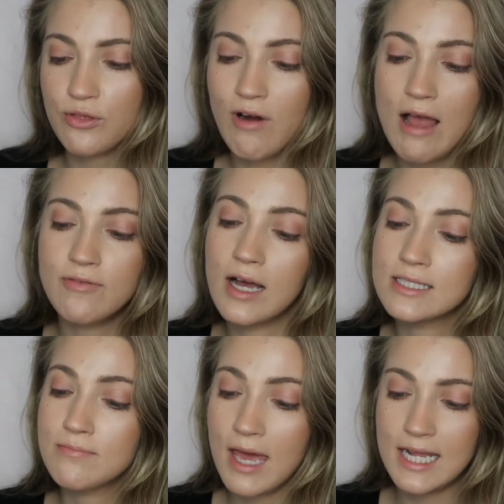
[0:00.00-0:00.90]
Thrive
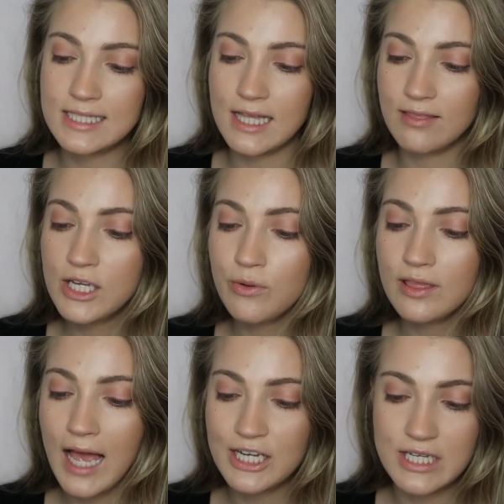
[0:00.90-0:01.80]
Cosmetics Liquid Lash